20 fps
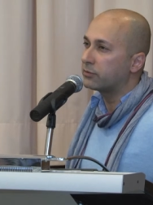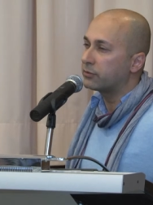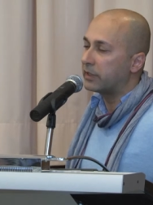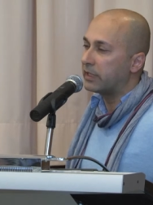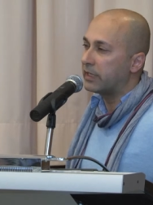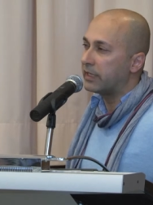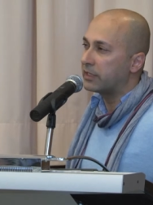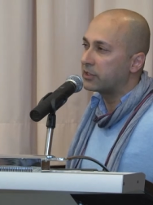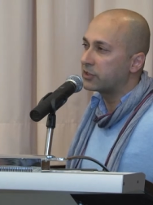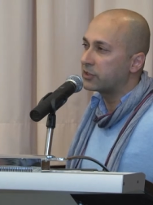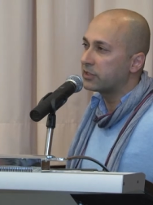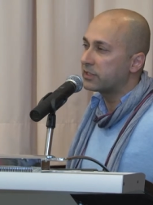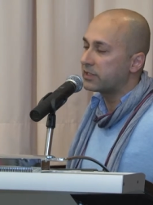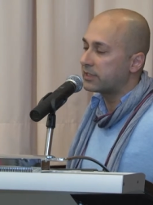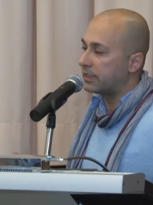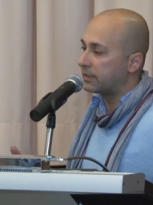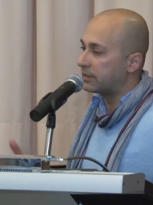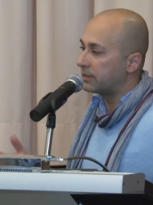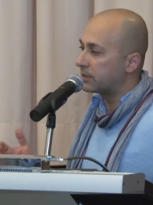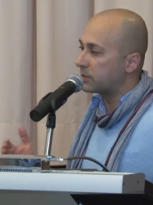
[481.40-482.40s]
relations,
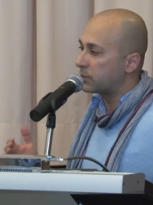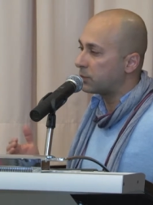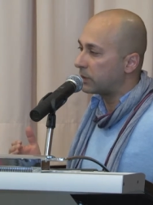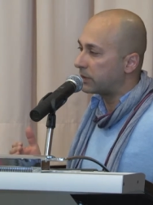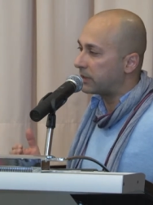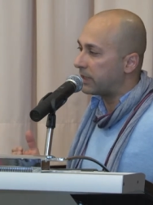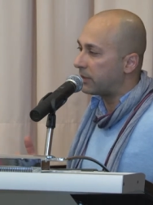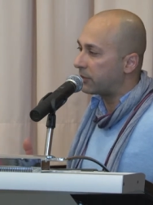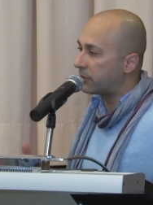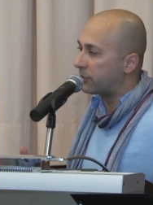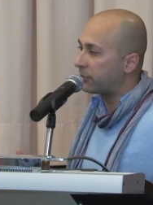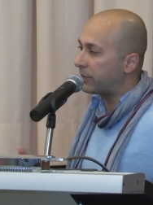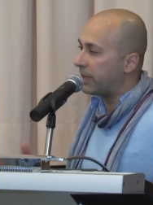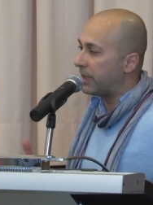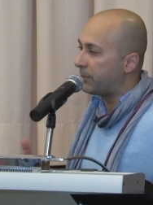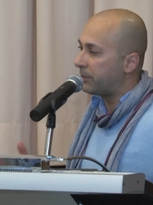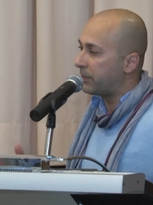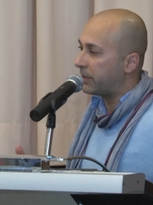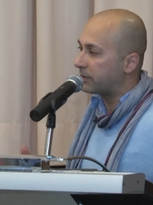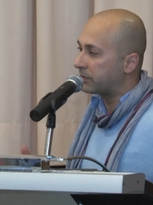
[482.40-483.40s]
that is what our
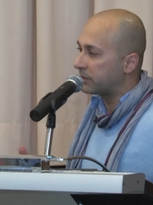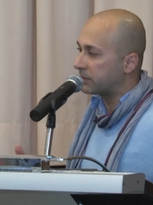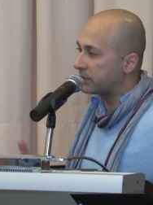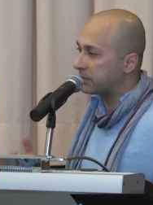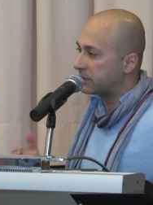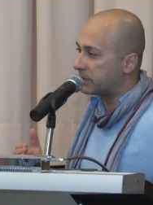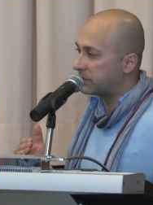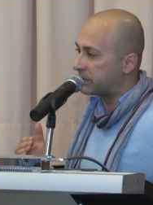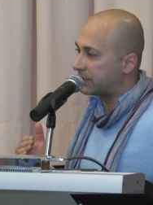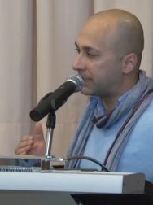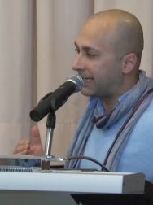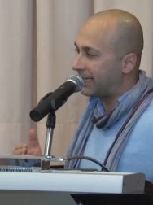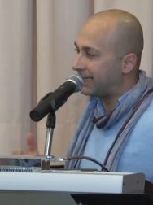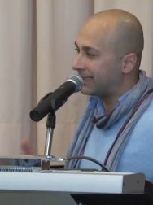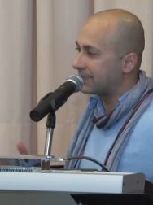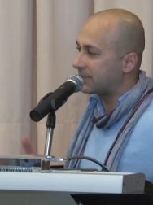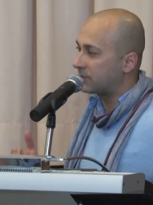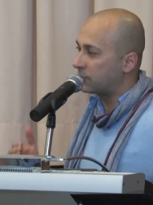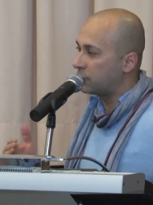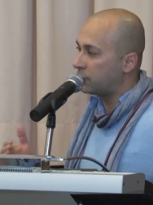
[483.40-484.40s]
grandparents
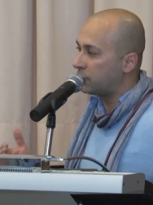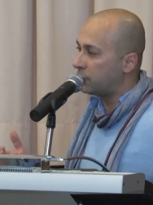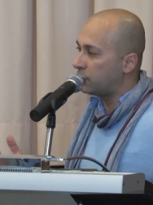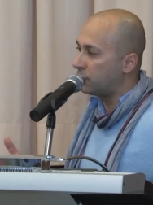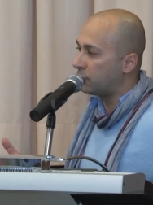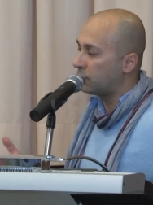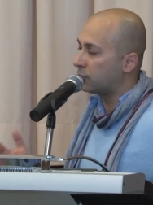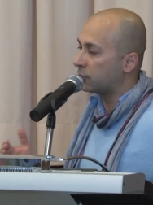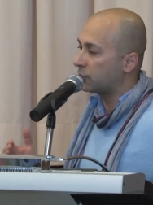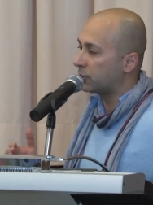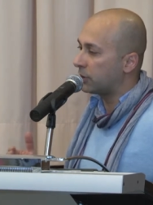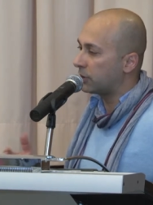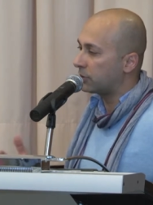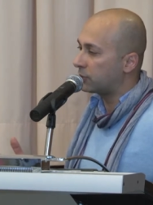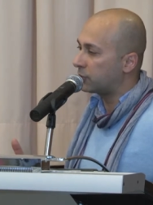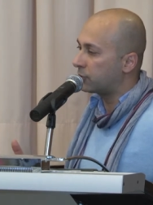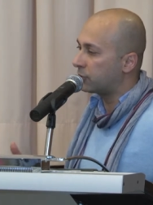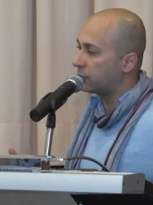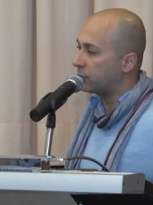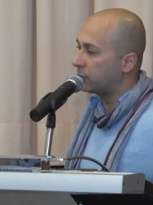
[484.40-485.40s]
tell us to do or
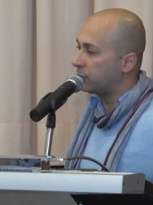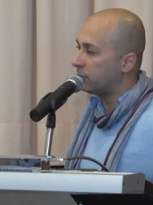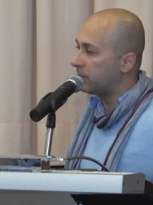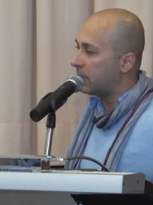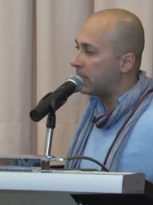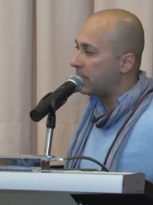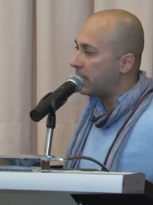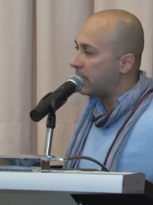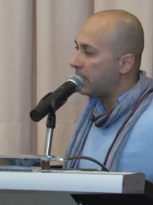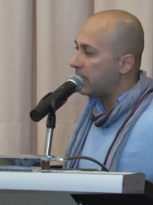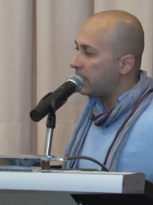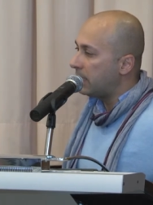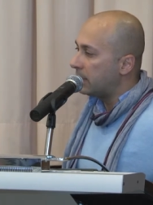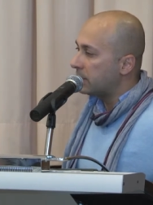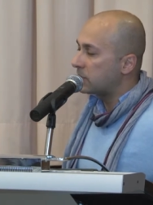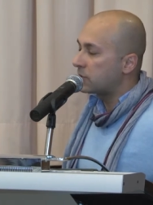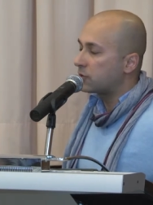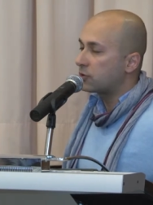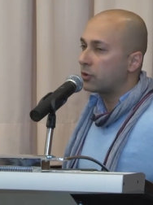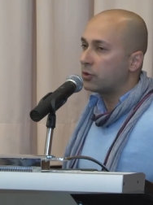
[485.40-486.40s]
not to do.
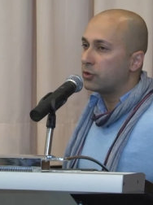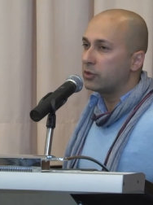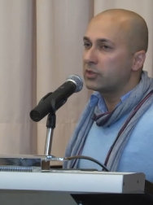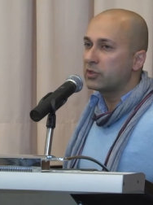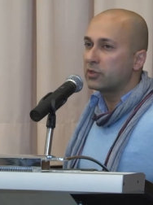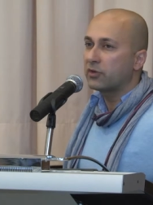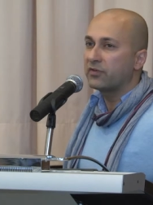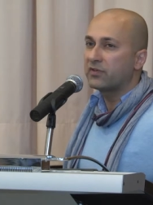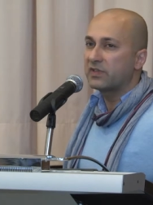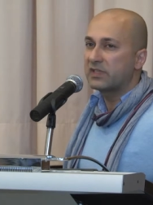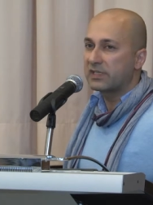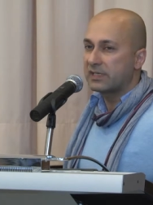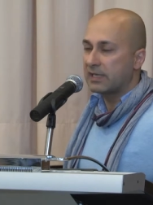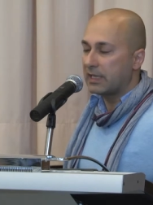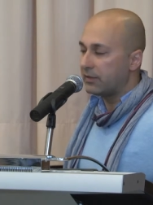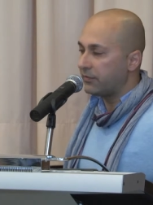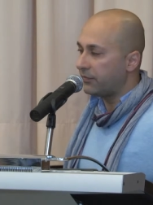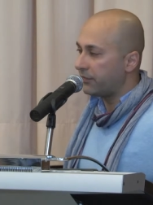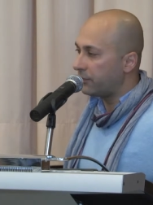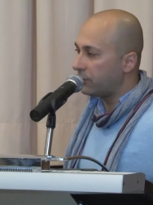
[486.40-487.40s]
Stories of
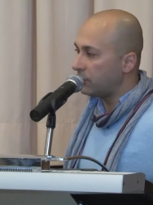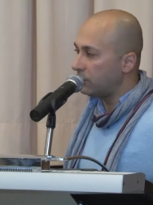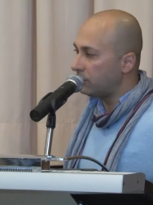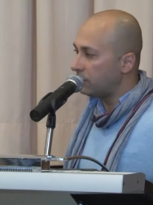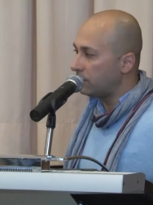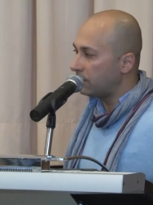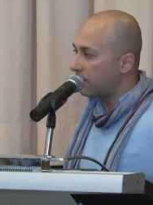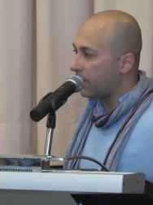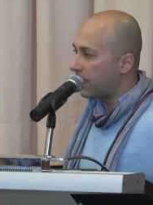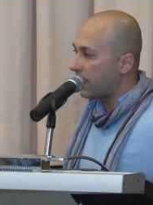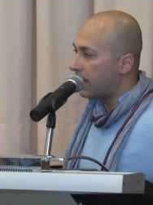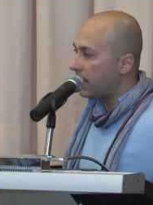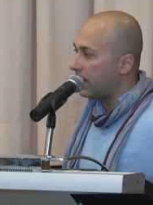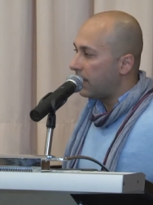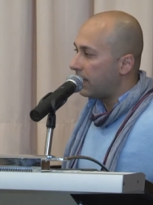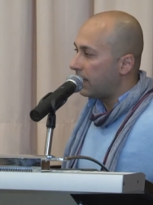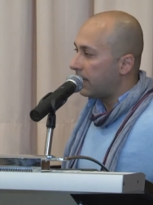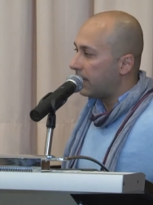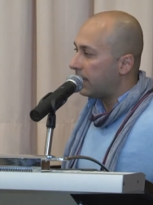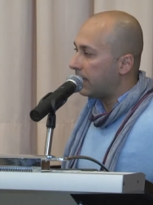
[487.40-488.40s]
Sapho,
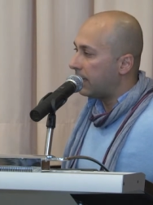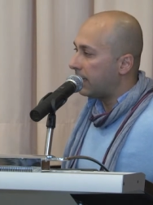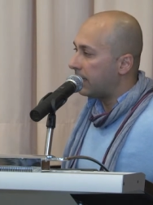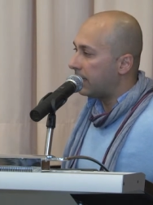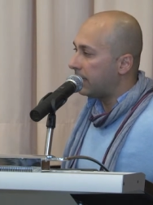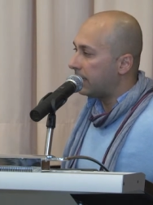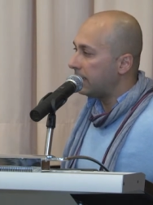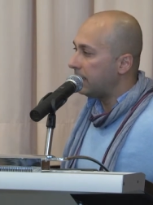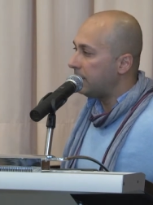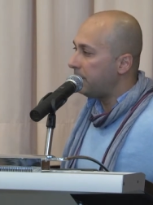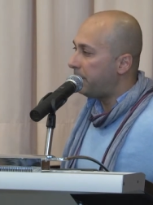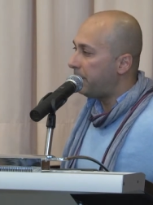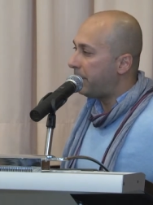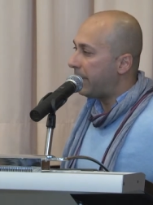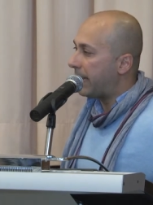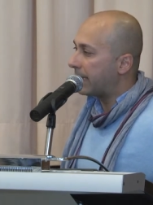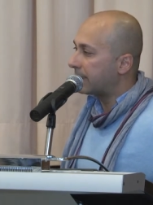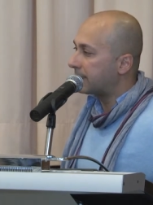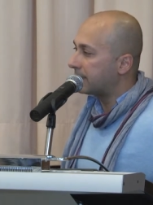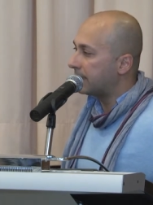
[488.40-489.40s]

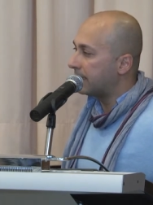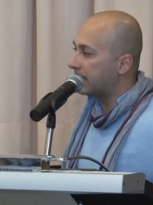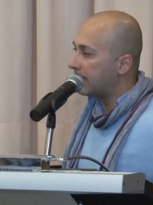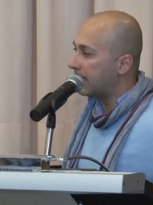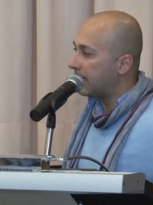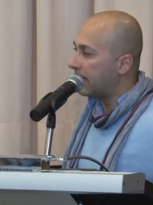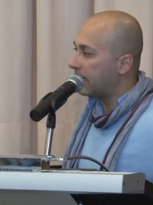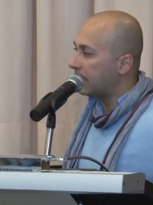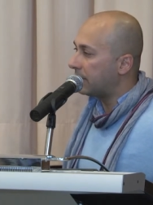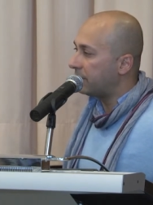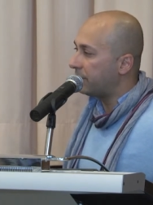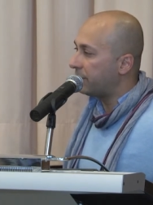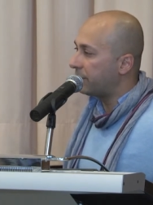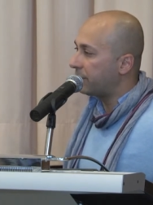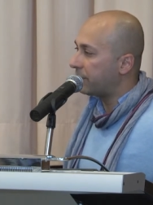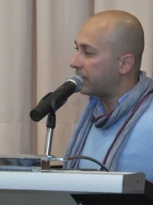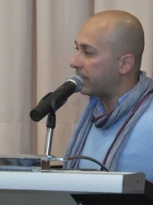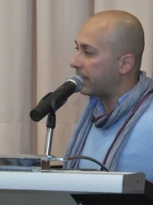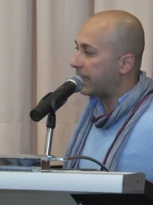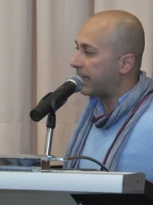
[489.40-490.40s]
impact in
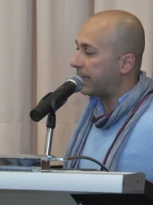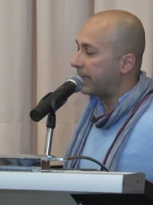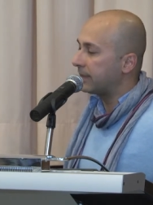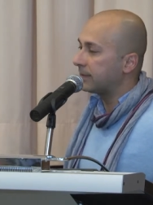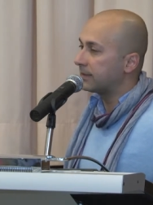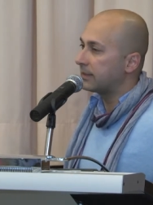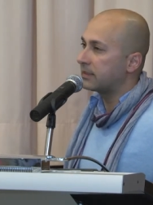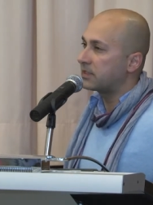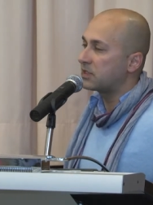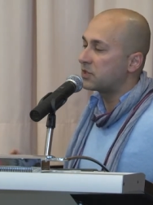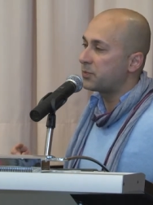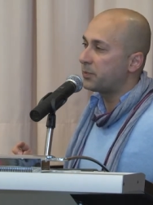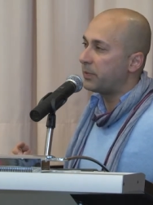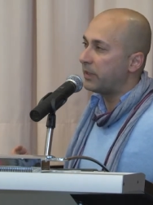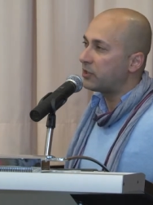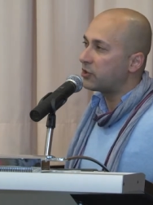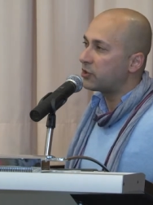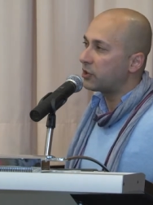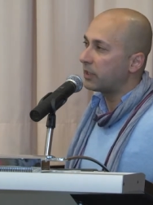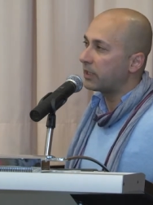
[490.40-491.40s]
life, and
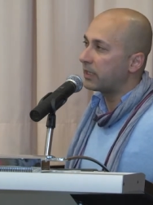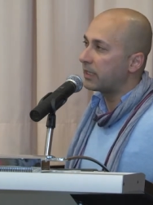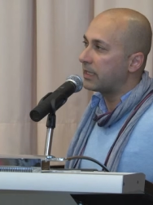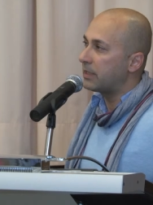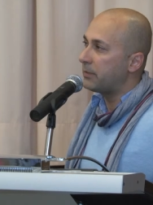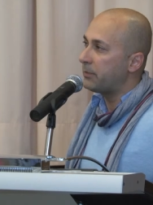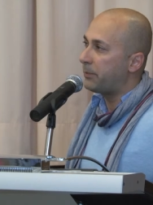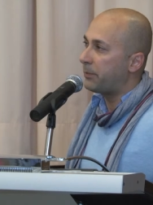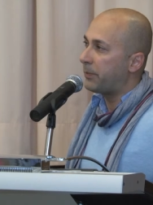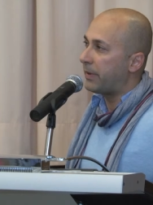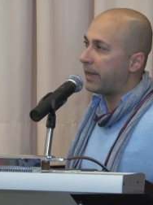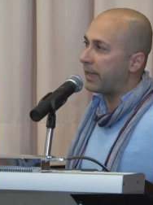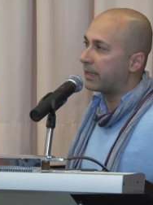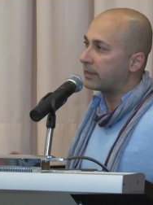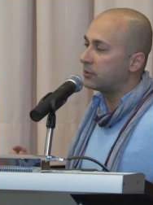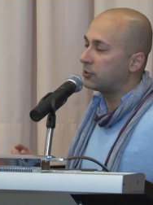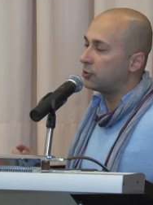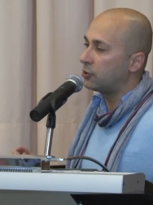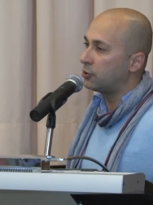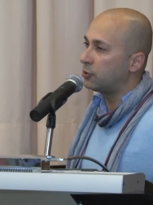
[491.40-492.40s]
especially
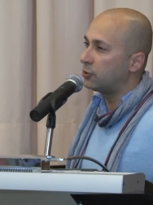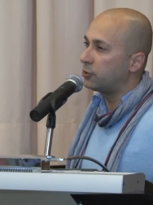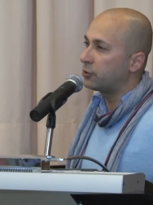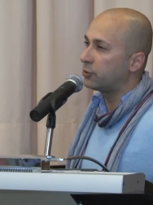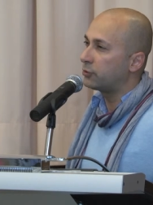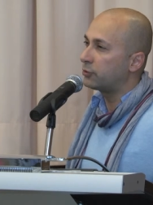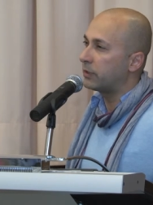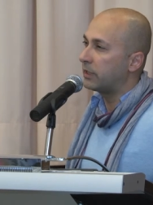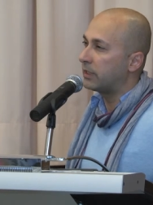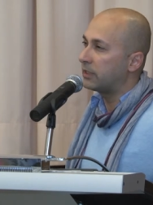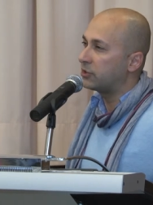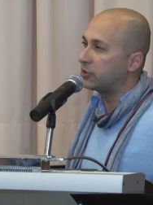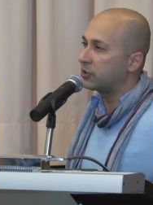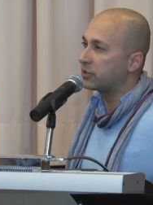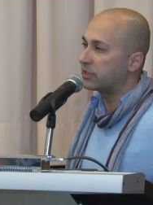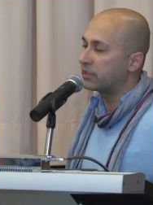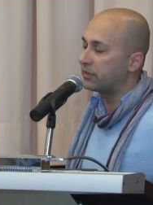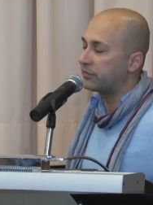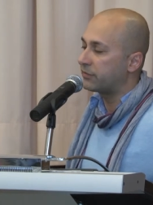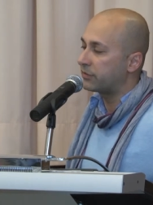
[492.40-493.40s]
impact due to
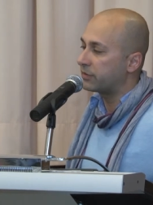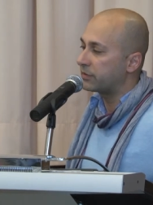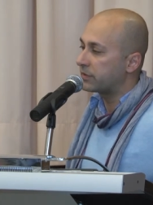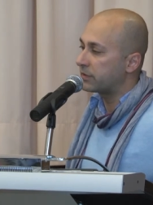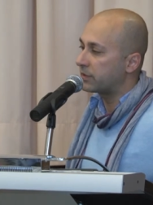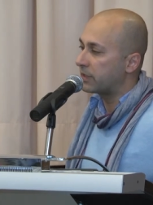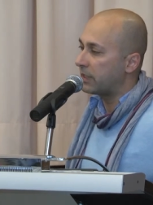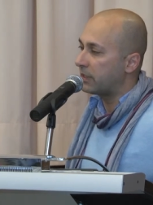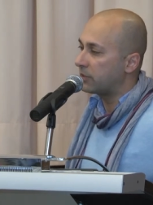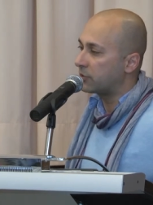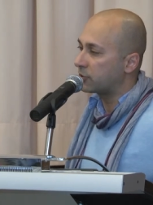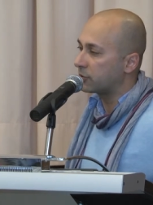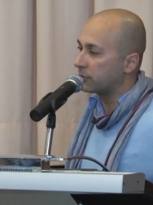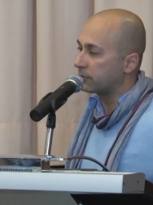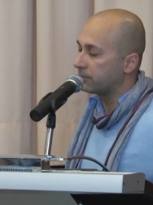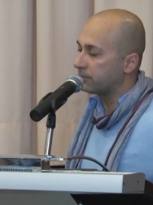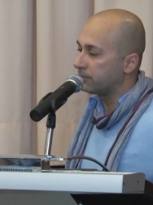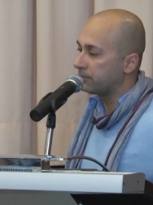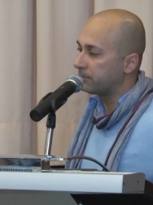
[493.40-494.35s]
religious differentiation.